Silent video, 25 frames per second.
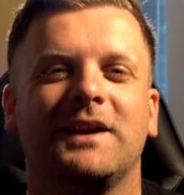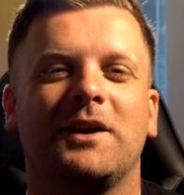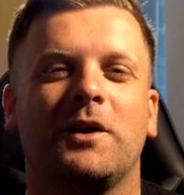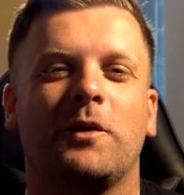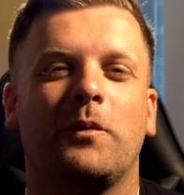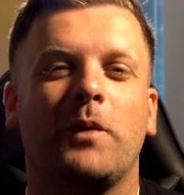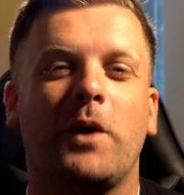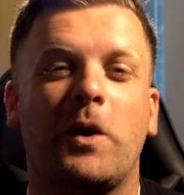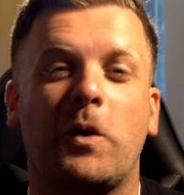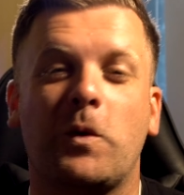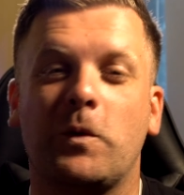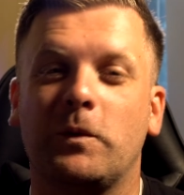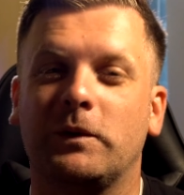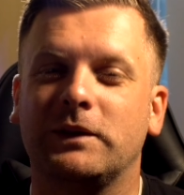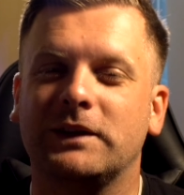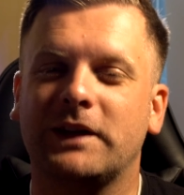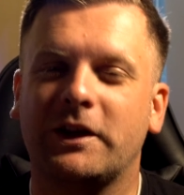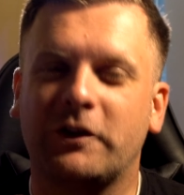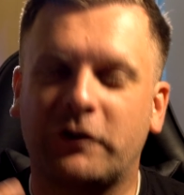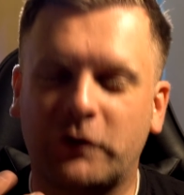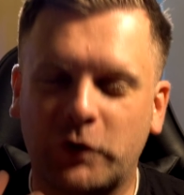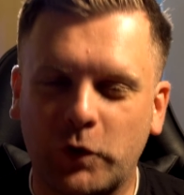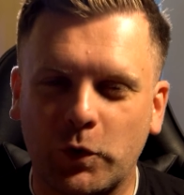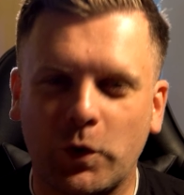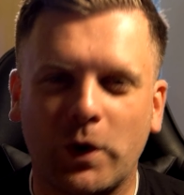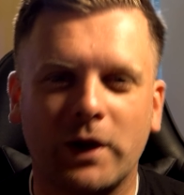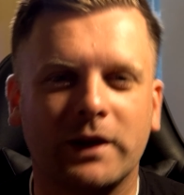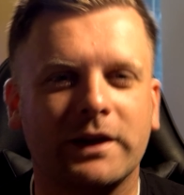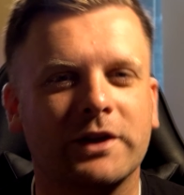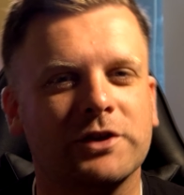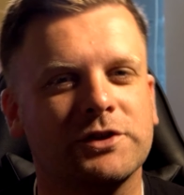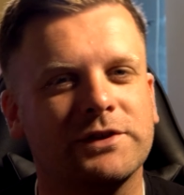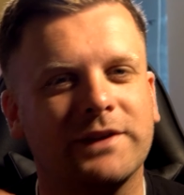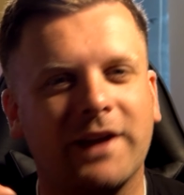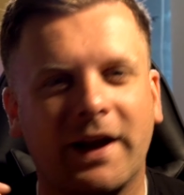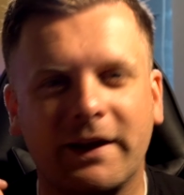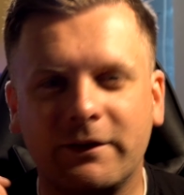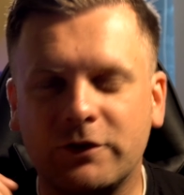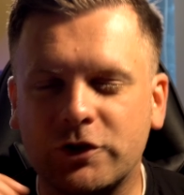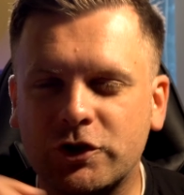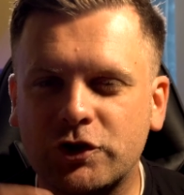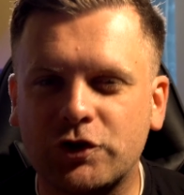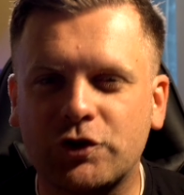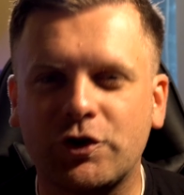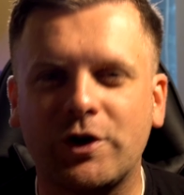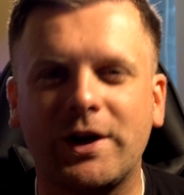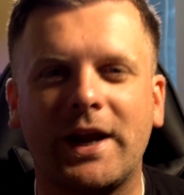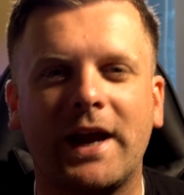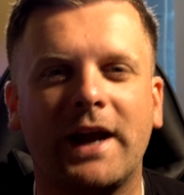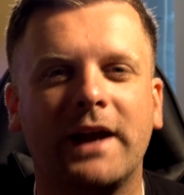Well, let's do it. Let's dive
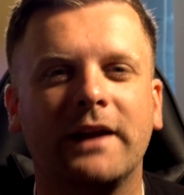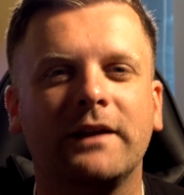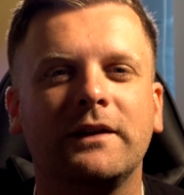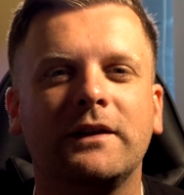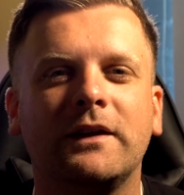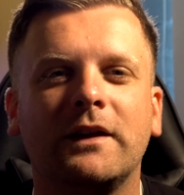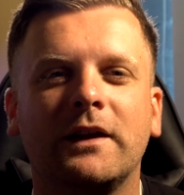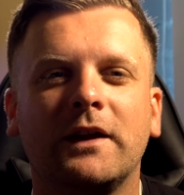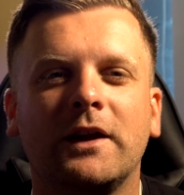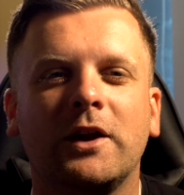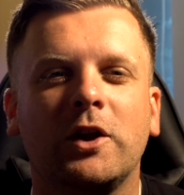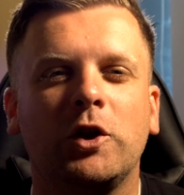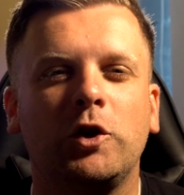straight in.